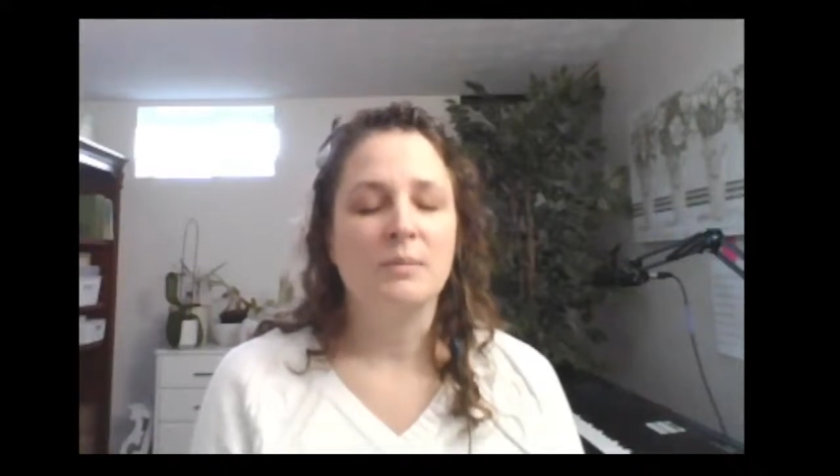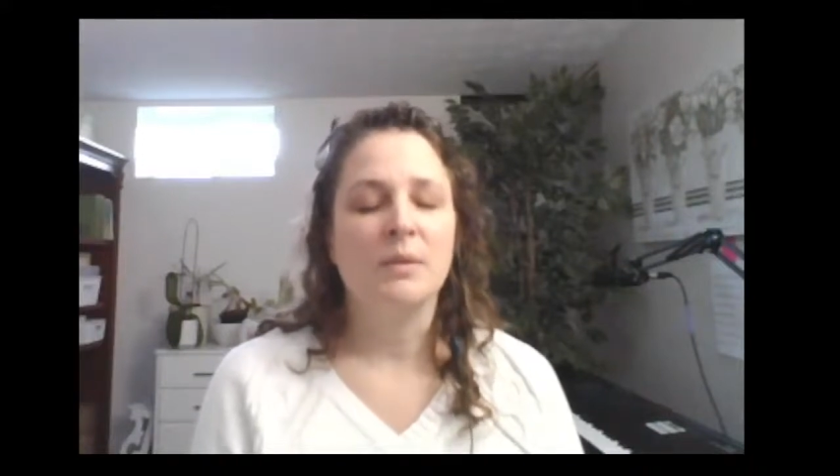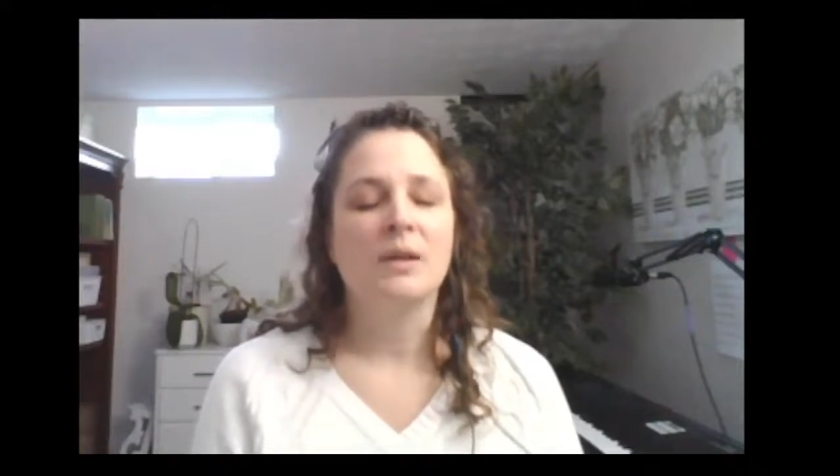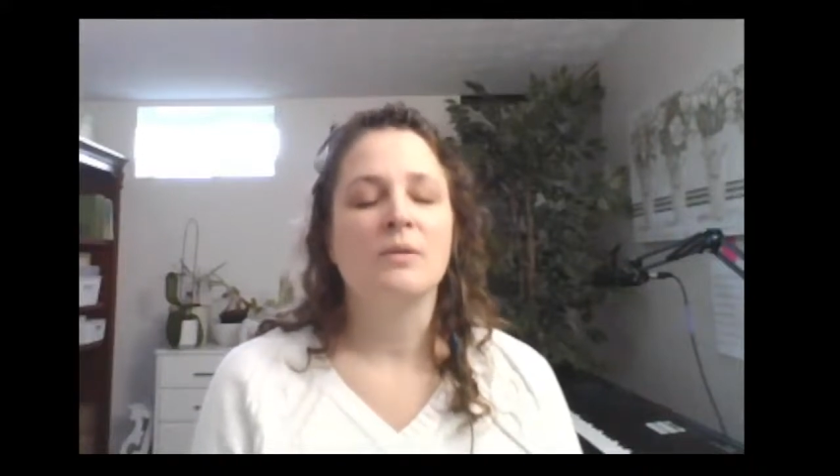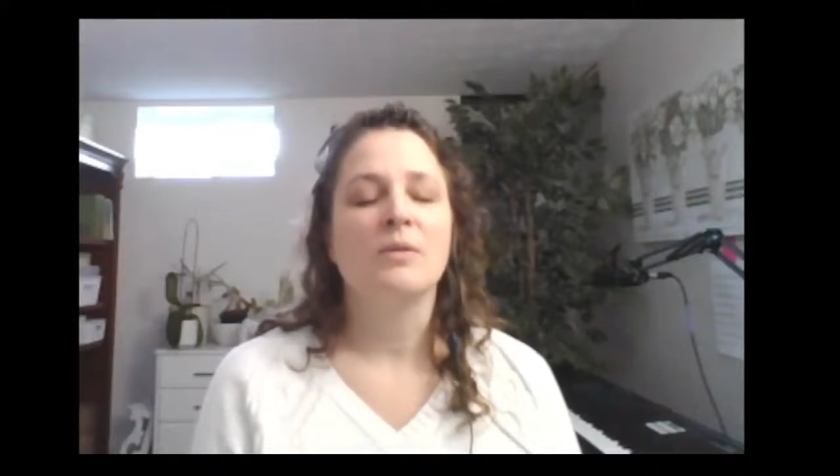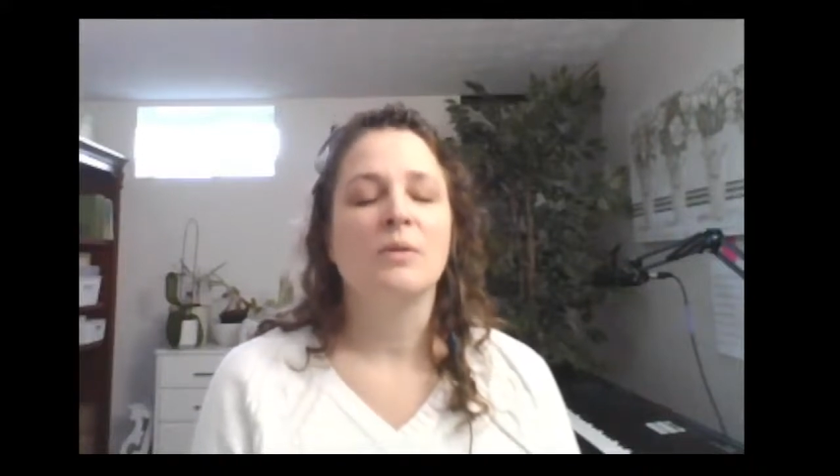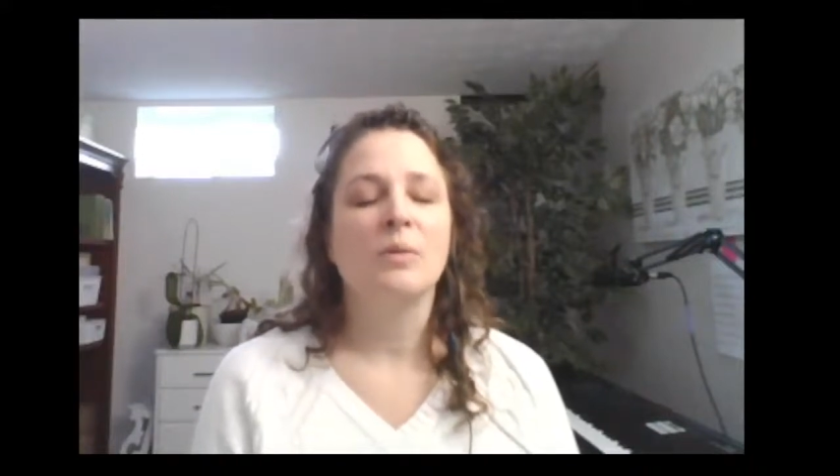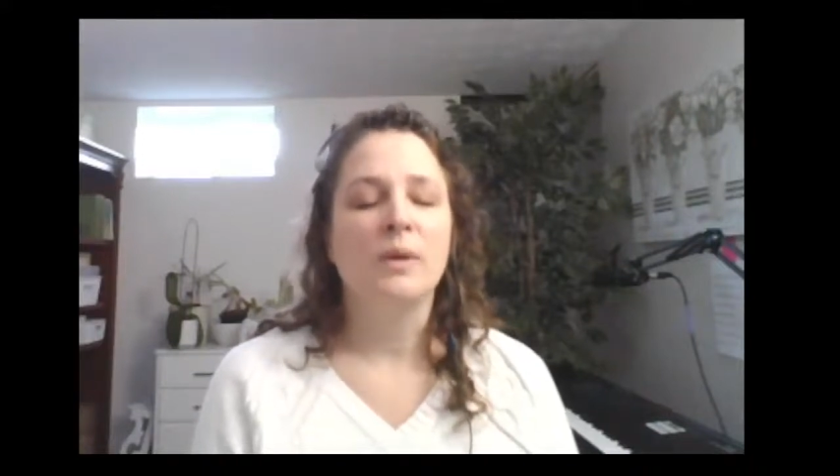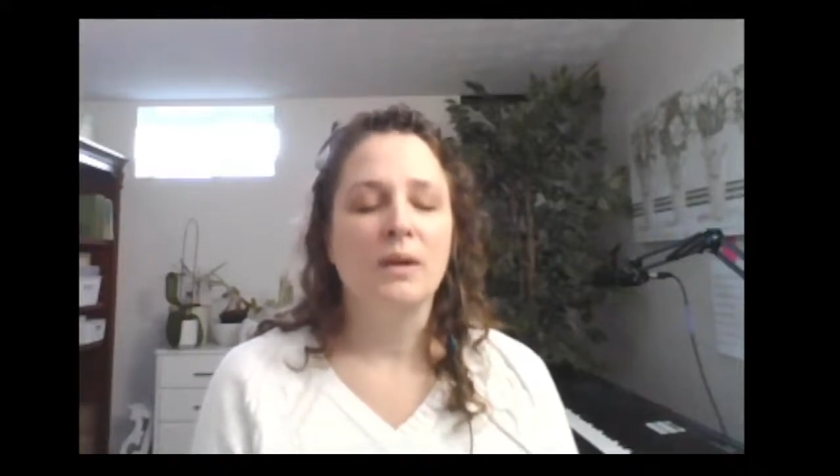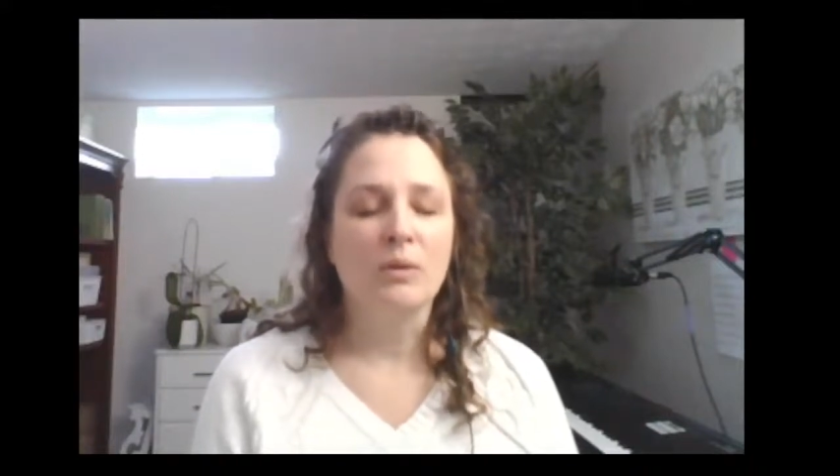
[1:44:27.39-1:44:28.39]
be so that
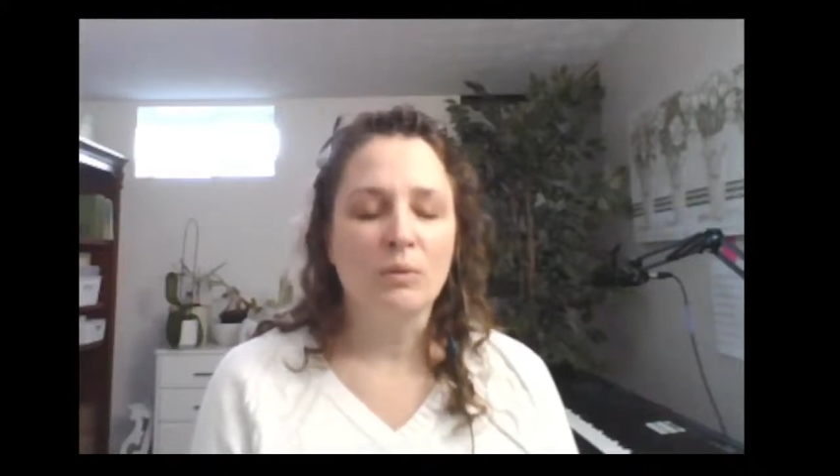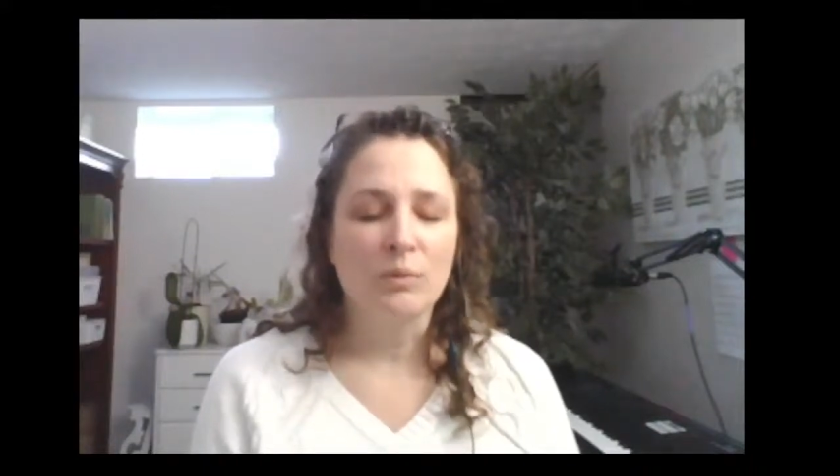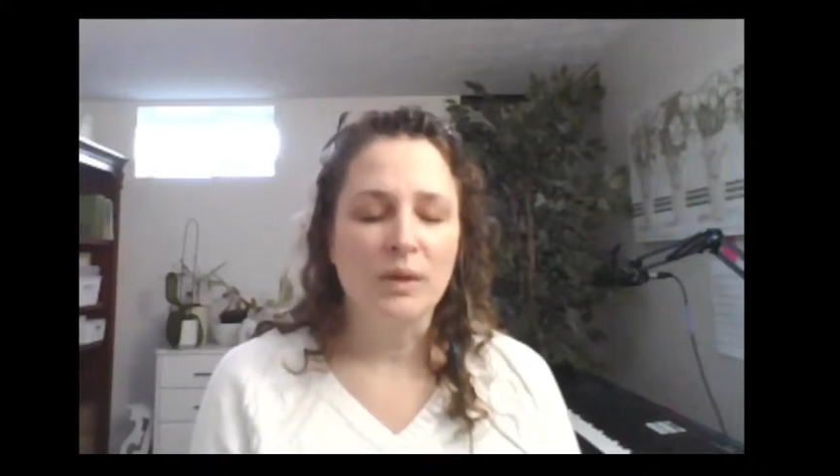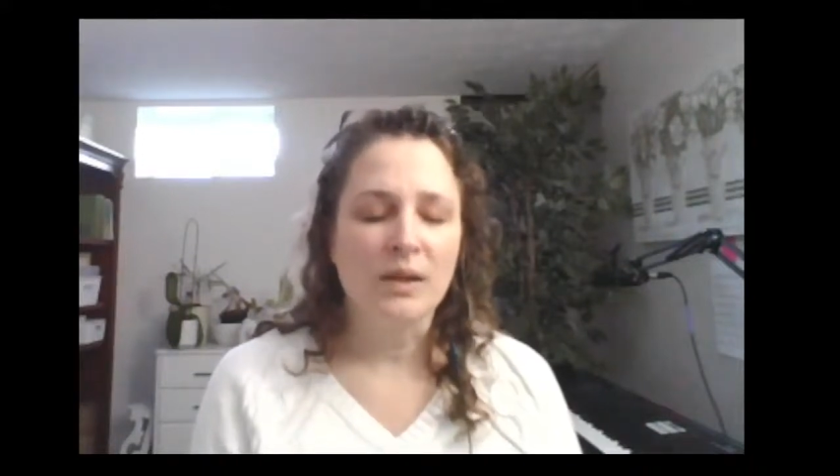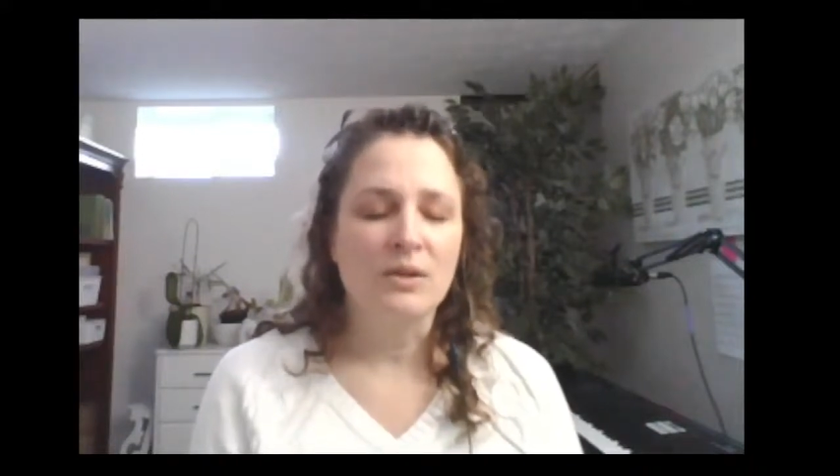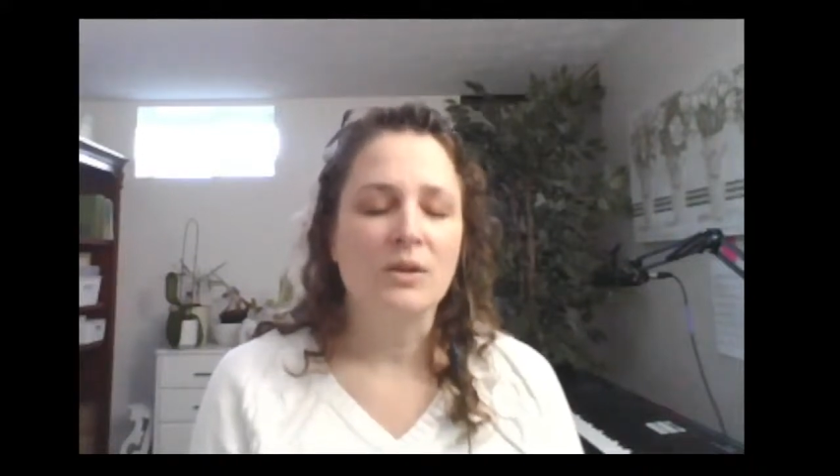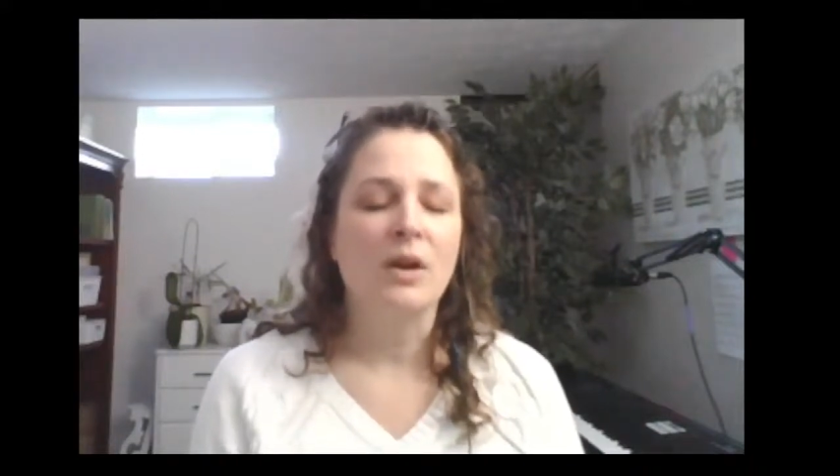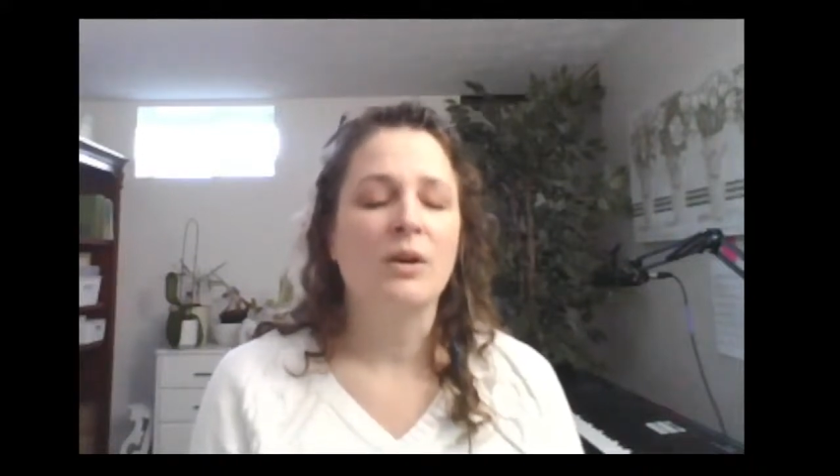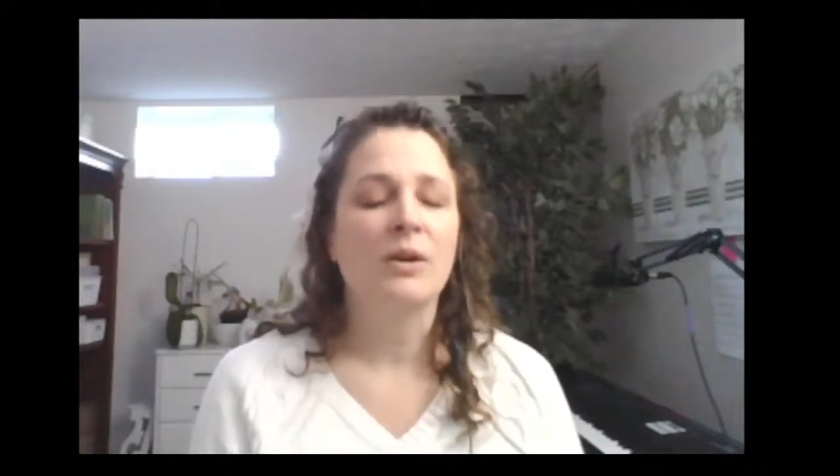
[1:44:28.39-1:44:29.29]
we can reach a